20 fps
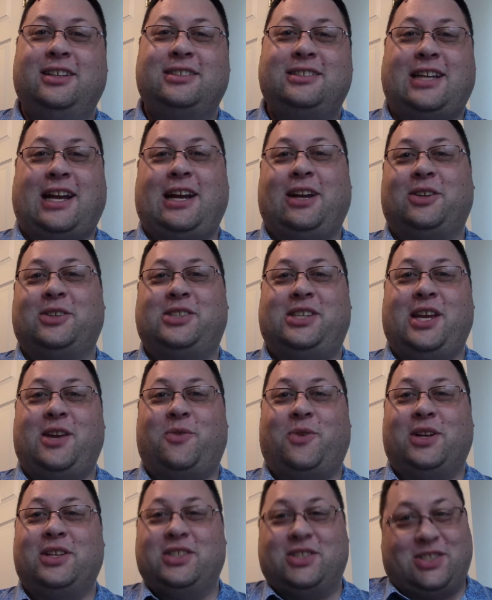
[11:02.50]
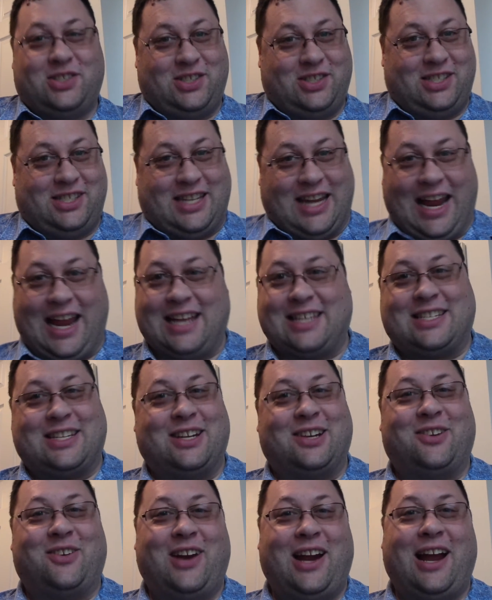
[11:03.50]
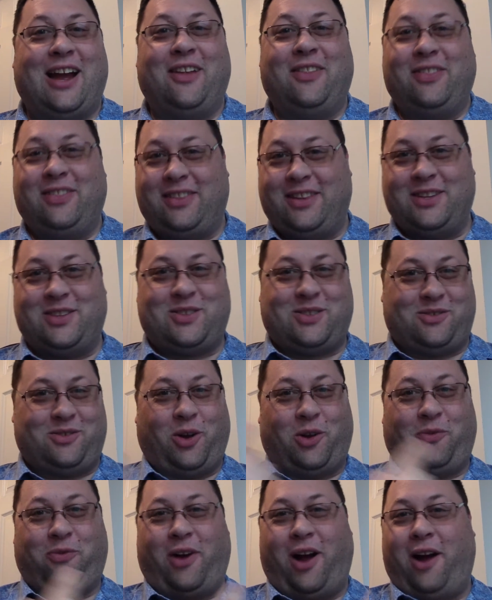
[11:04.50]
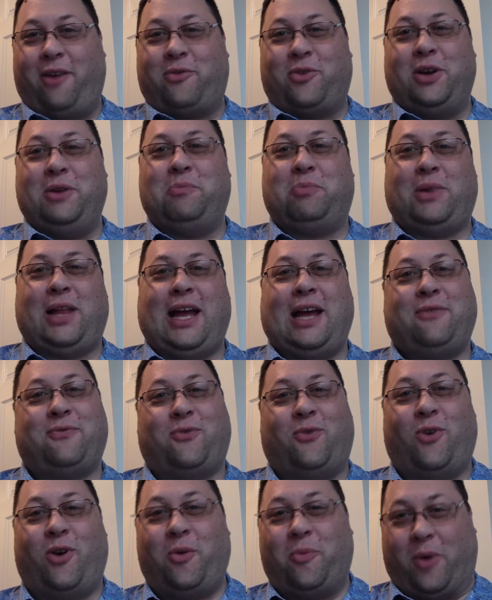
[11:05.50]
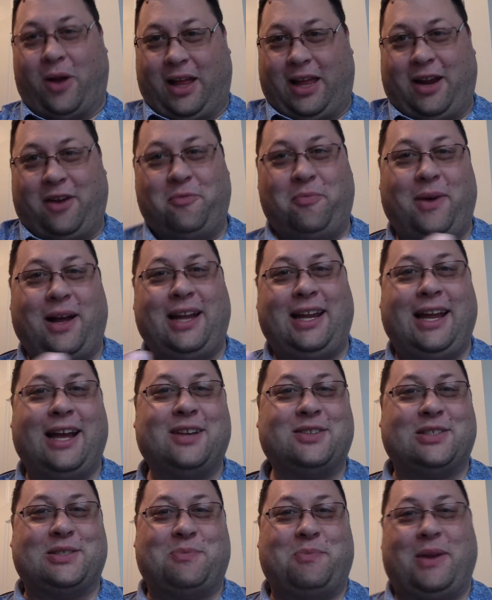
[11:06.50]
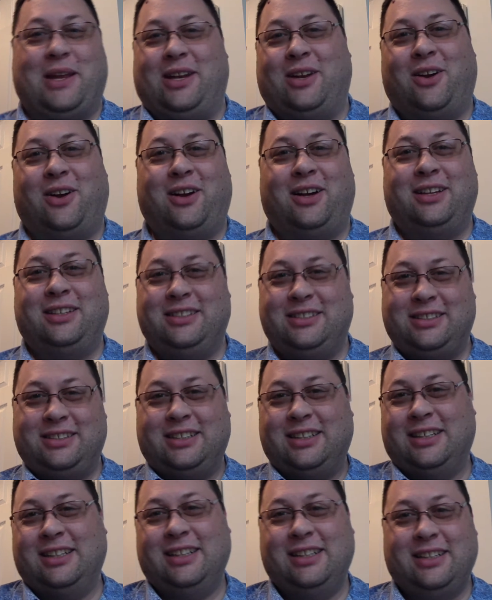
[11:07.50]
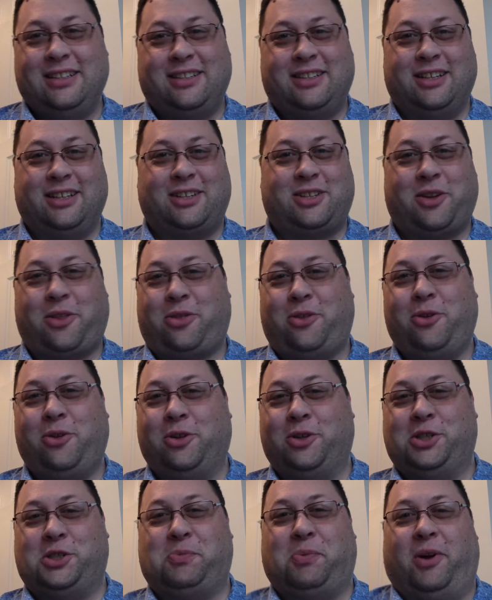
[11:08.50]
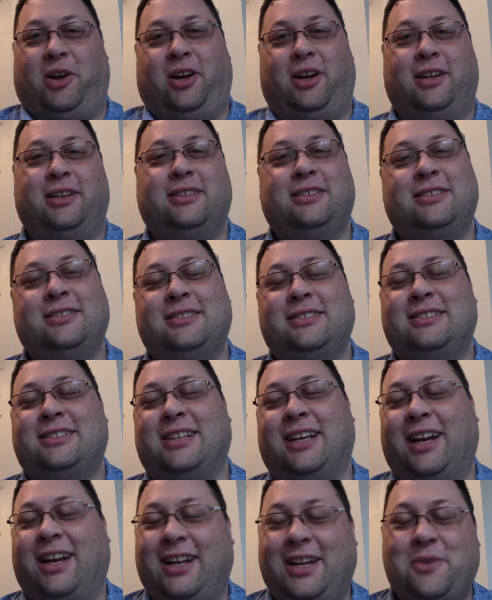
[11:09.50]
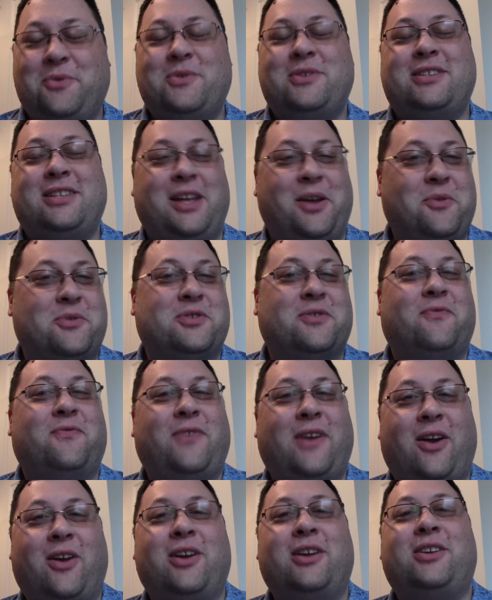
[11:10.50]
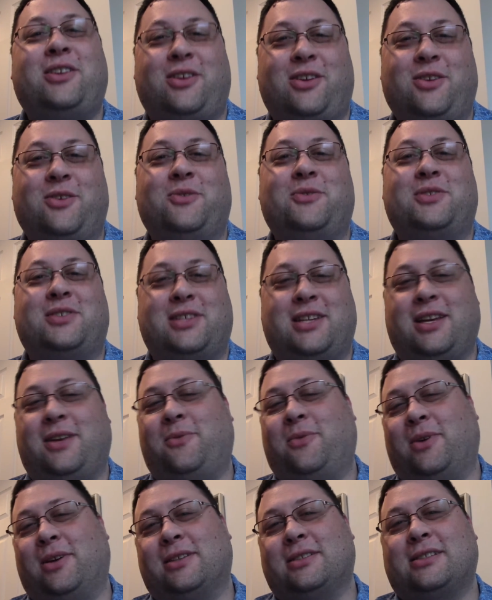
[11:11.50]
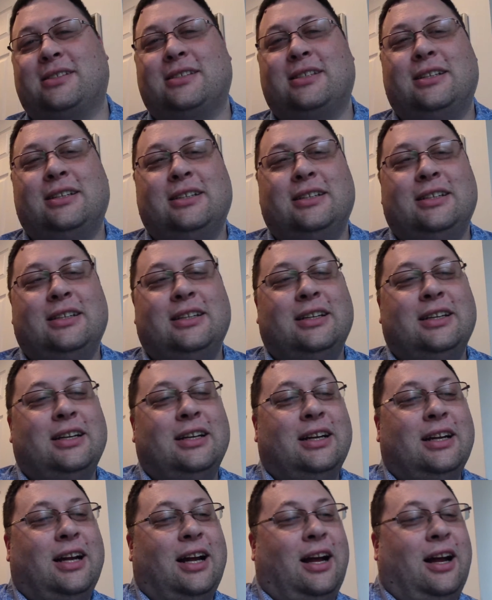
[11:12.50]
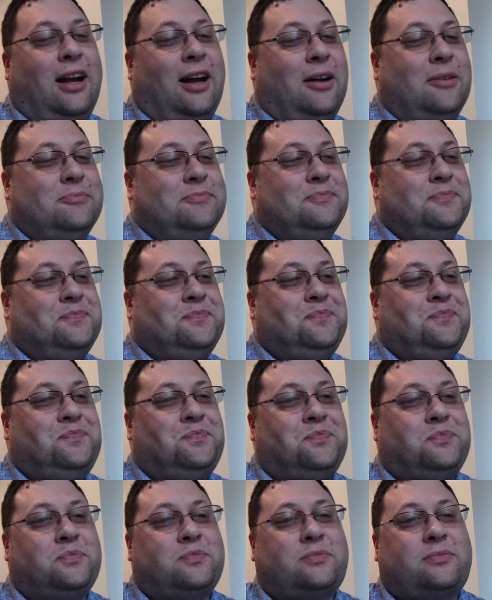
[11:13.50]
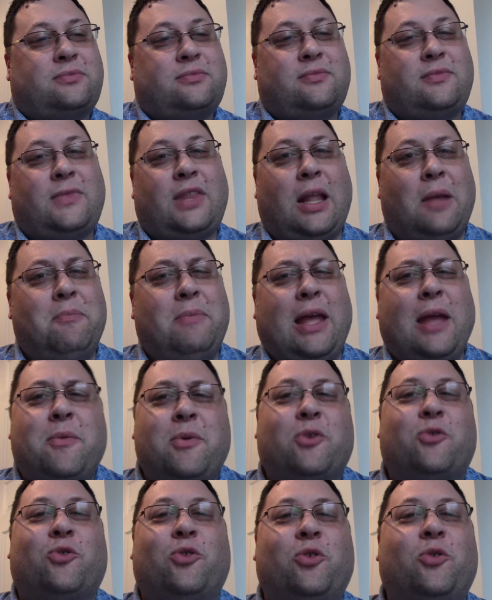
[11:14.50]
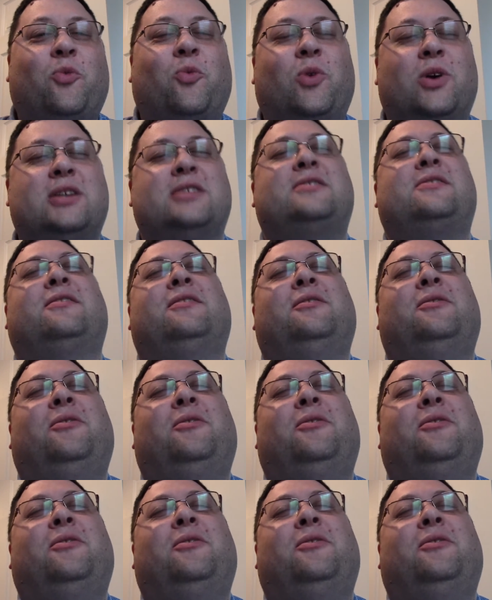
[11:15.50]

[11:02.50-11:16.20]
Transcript: title sequence dancing around this hovering platform while everybody else is beating on the Cthulhu spawn. So it was a very cute sequence. Baby Groot was